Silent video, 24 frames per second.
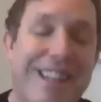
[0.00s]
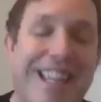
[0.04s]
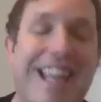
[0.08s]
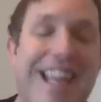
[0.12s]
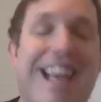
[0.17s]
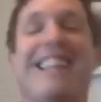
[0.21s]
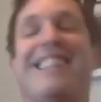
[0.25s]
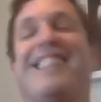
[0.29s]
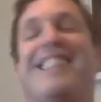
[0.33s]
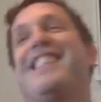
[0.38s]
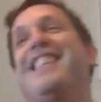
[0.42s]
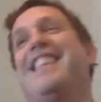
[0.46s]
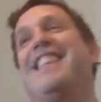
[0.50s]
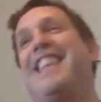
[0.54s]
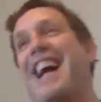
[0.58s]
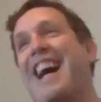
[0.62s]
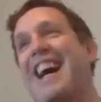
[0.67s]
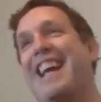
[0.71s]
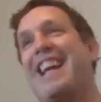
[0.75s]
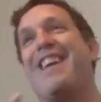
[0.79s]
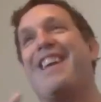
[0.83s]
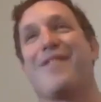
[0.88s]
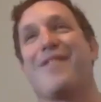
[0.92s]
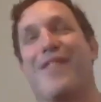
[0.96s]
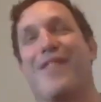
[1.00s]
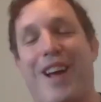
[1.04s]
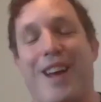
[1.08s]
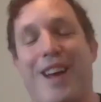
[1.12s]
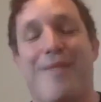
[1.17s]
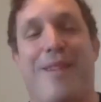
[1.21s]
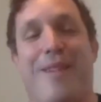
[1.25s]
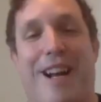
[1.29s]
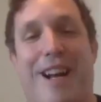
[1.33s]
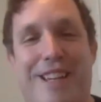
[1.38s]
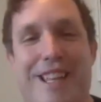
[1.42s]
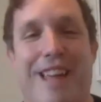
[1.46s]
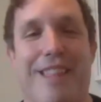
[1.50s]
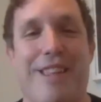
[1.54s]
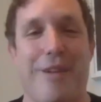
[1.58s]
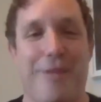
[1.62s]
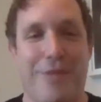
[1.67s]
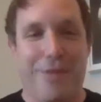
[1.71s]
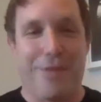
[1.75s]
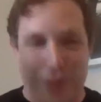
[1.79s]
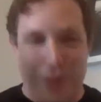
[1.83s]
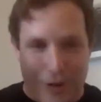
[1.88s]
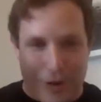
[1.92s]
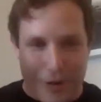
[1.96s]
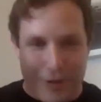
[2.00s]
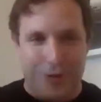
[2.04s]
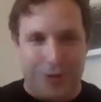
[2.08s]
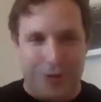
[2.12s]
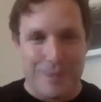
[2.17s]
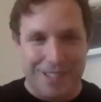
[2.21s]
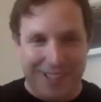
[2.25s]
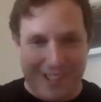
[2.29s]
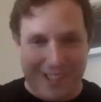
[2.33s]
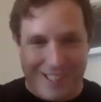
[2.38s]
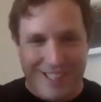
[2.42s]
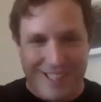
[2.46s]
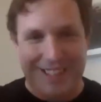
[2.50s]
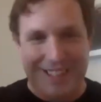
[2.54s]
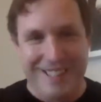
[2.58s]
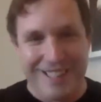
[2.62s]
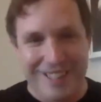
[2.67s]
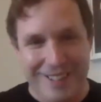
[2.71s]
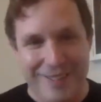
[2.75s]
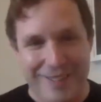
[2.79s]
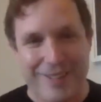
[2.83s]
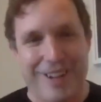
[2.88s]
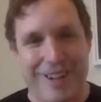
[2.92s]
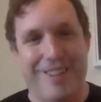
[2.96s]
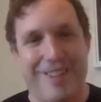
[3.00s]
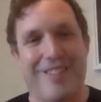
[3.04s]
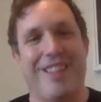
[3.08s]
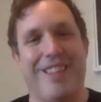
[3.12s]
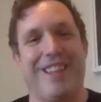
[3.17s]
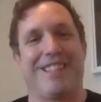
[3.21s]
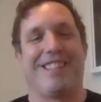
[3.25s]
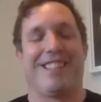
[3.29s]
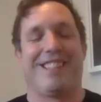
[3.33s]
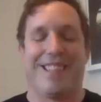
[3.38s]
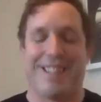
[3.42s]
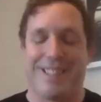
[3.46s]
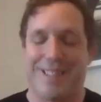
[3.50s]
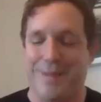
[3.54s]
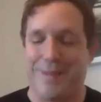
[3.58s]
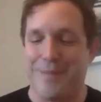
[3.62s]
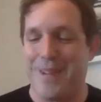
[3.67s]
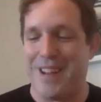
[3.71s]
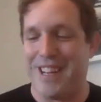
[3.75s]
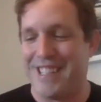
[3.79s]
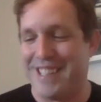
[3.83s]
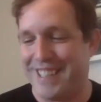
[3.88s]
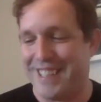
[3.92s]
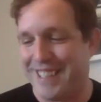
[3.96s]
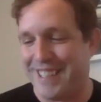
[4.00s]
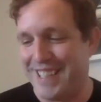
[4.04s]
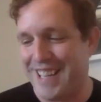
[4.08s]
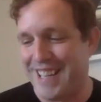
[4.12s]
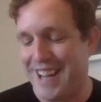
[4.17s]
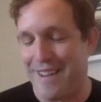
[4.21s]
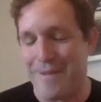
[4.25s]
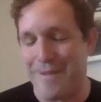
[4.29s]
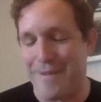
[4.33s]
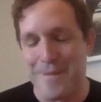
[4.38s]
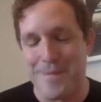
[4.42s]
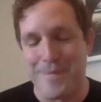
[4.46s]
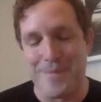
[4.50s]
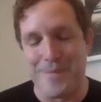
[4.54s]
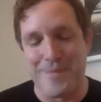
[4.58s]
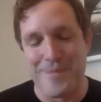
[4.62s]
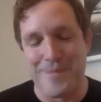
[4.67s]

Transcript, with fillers: yes, that I've read about. Yeah, they fall from the ceiling or whatever. That's that's amazing. Yeah. Mm-hmm.